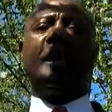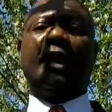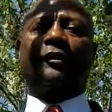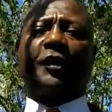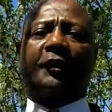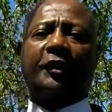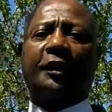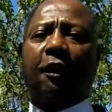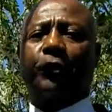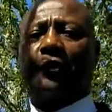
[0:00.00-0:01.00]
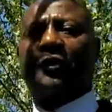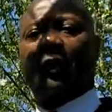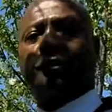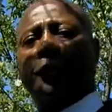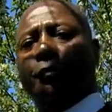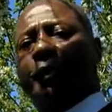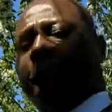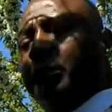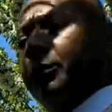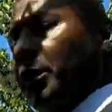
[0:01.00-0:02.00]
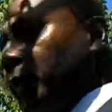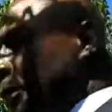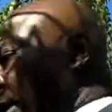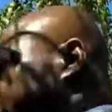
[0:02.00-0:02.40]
and Jason Hilliard said so. Thank you very much.